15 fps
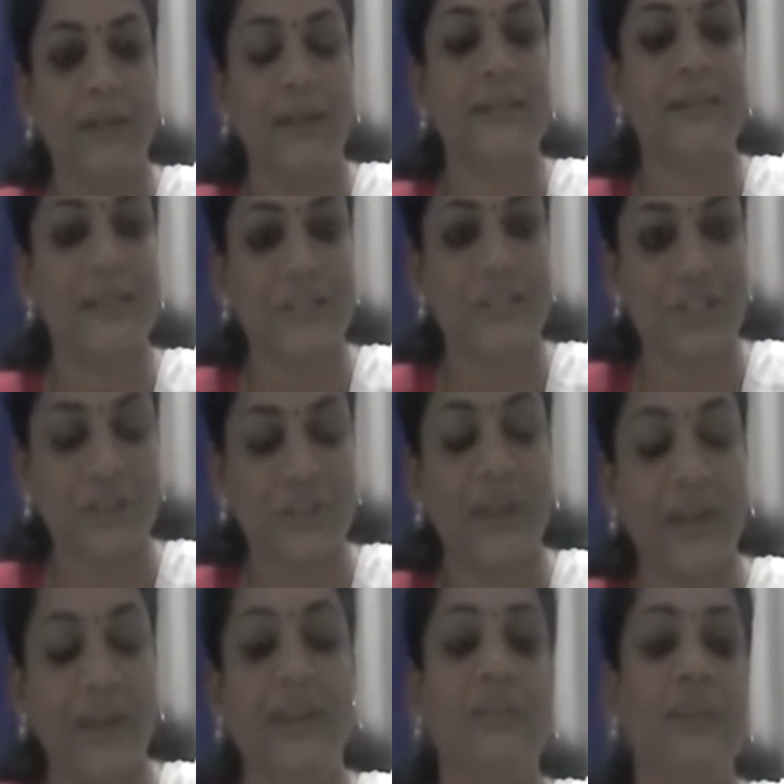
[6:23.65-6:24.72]
in such a way,
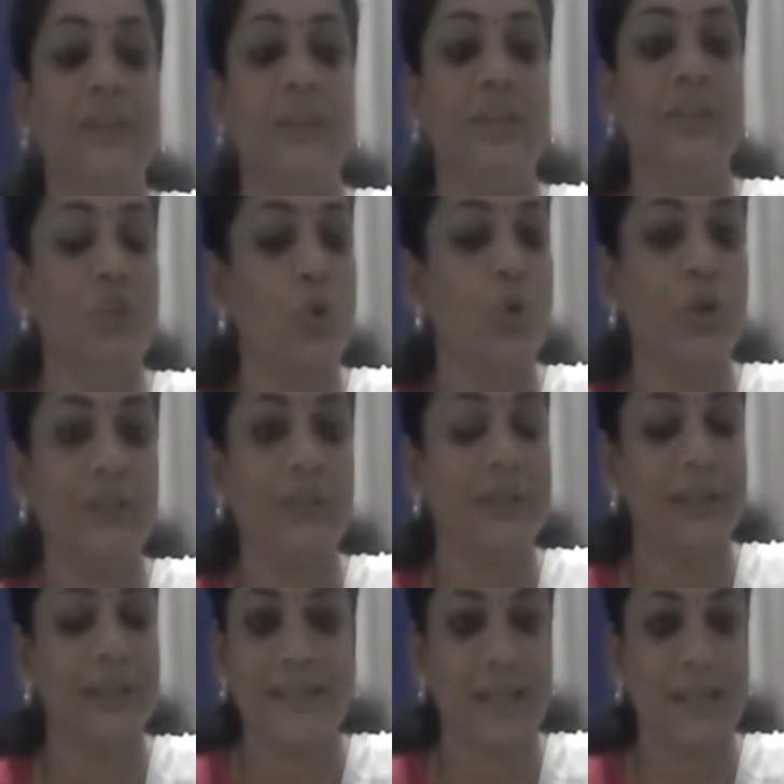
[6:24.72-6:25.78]
and even they showed that
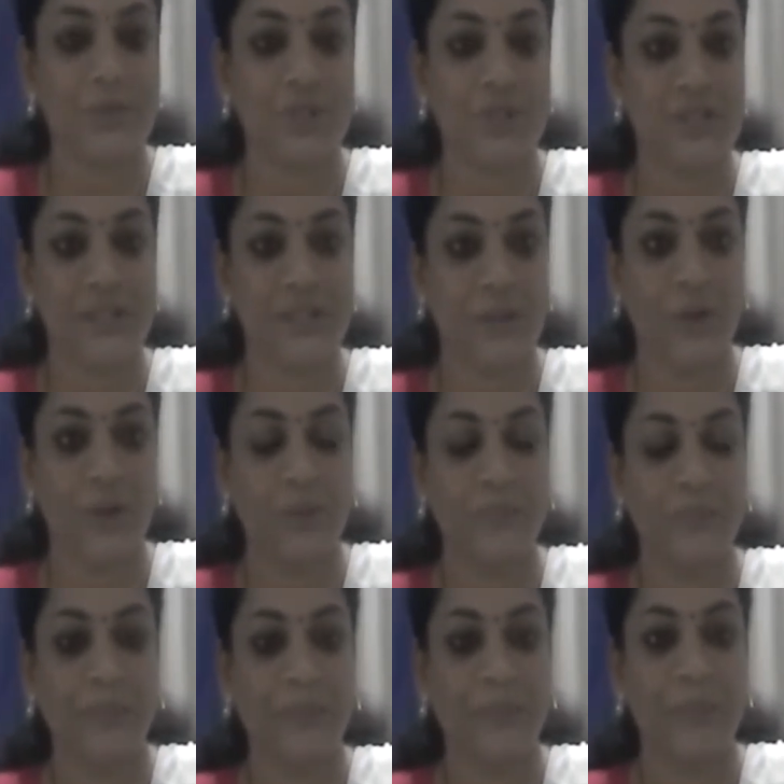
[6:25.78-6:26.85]
inscriptions and all.
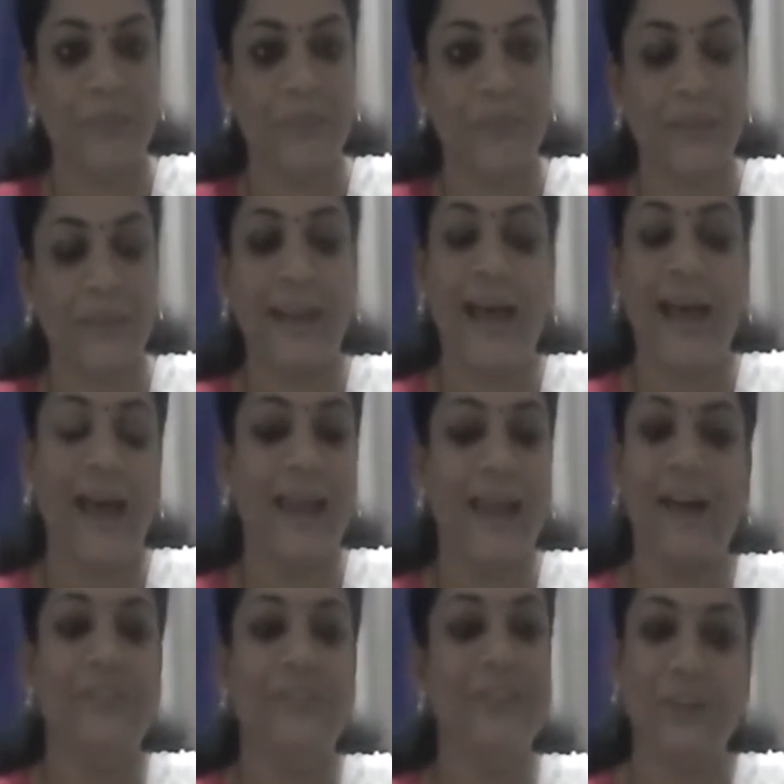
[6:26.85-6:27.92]
And I
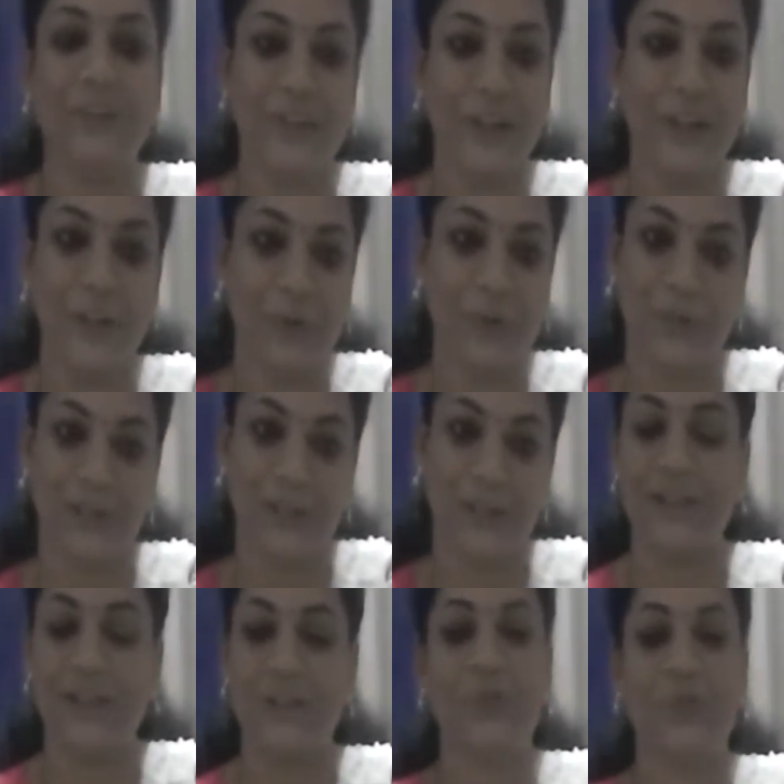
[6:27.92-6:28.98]
have that video, okay,
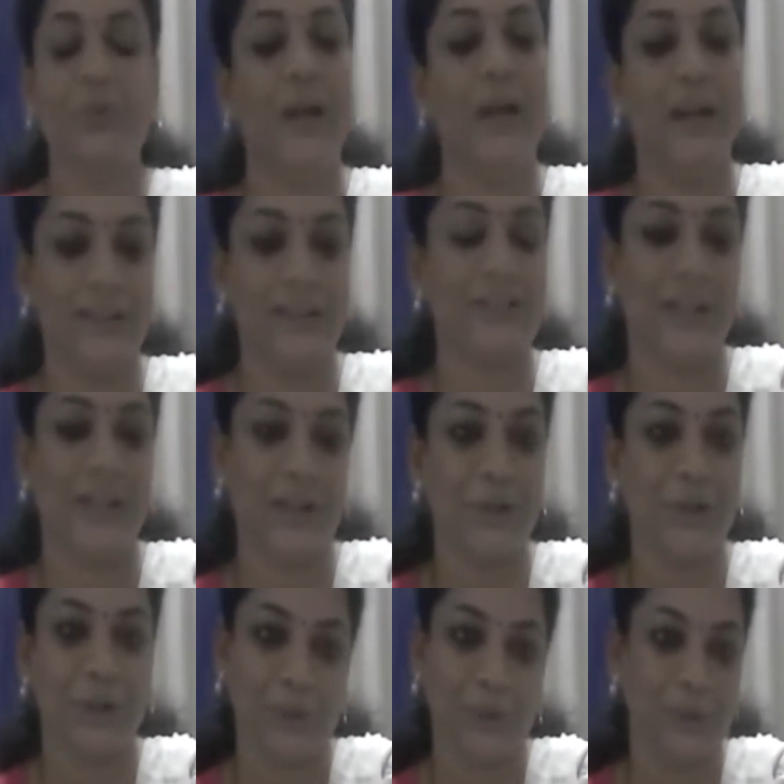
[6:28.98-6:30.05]
I'll share it
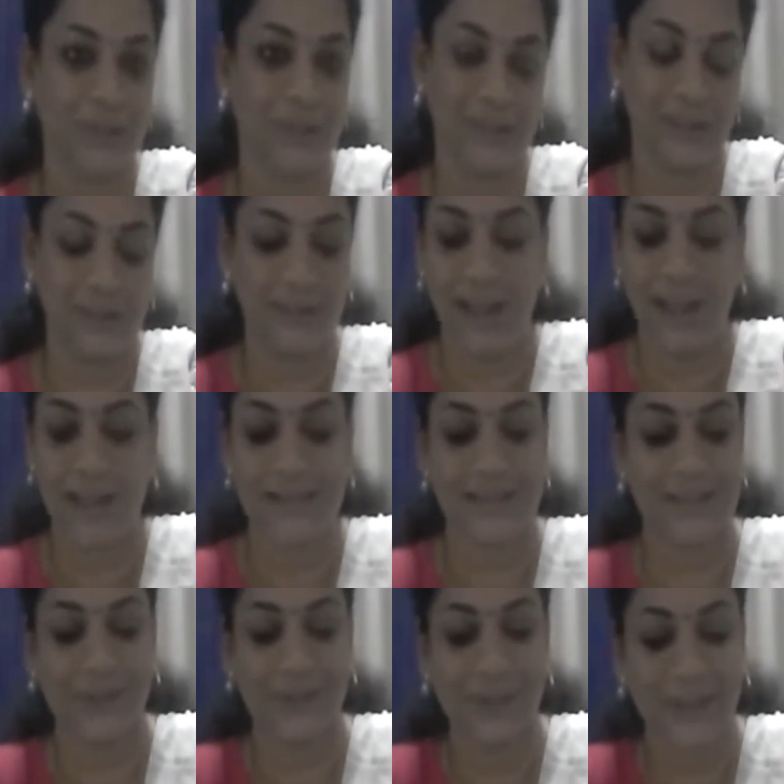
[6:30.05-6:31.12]
to you at the
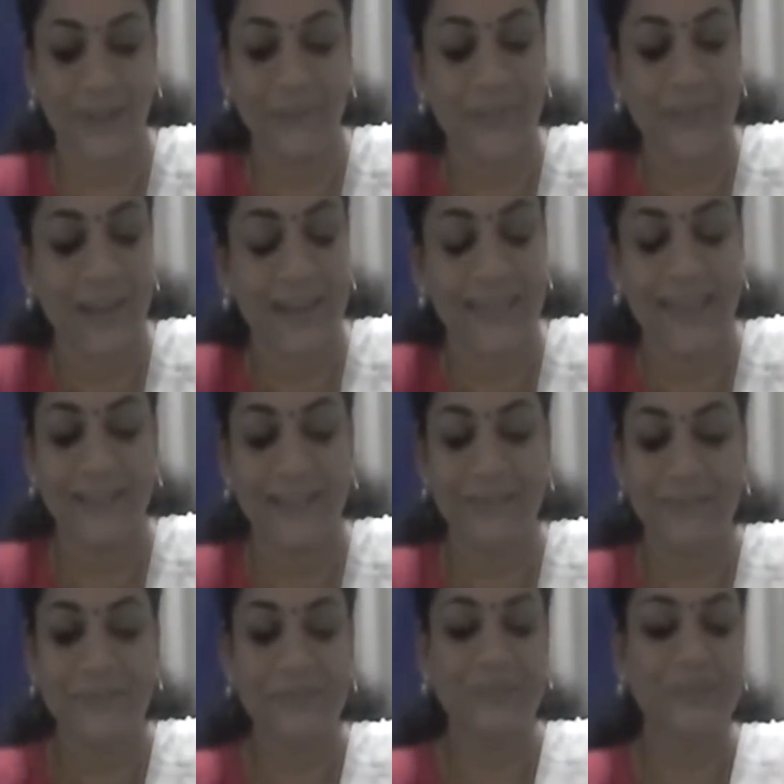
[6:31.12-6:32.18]
last. Okay, then.
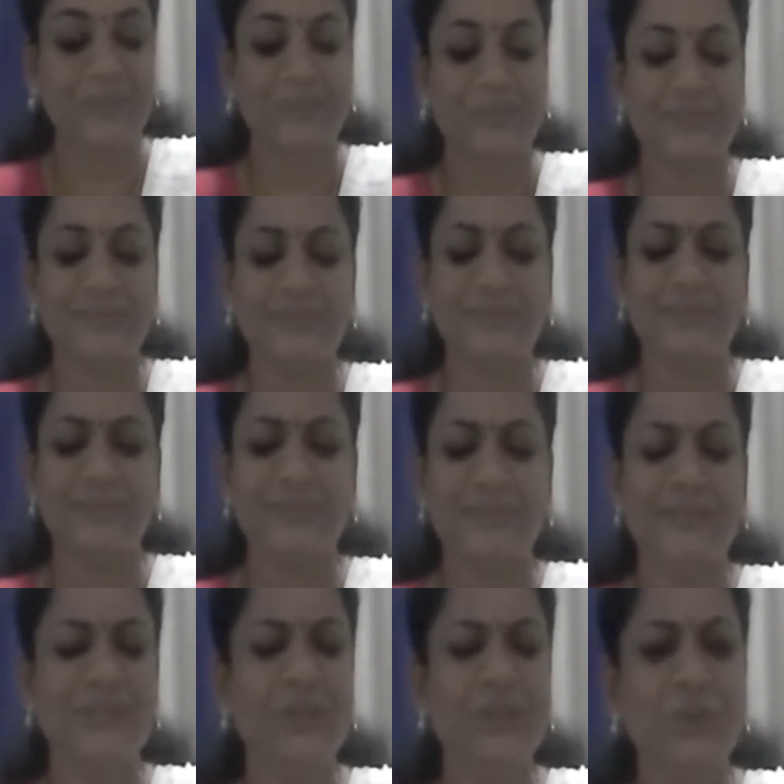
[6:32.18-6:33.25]

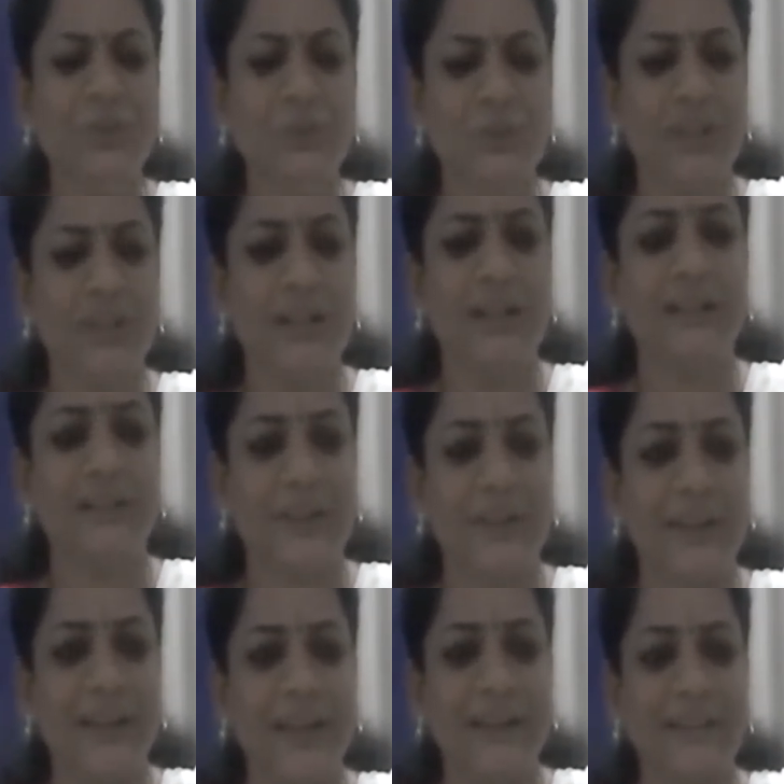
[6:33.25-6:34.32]
So it
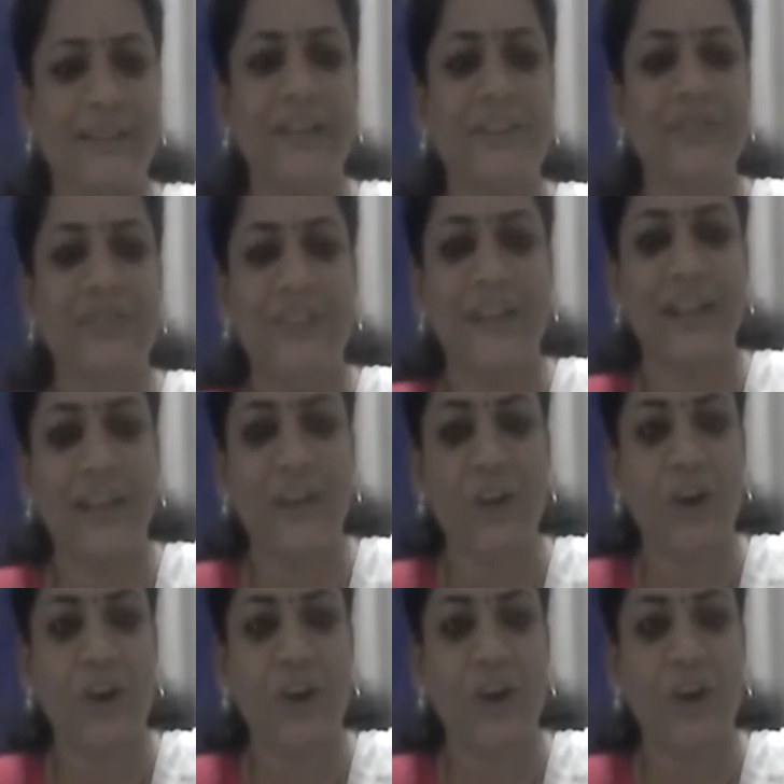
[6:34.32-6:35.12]
created a feeling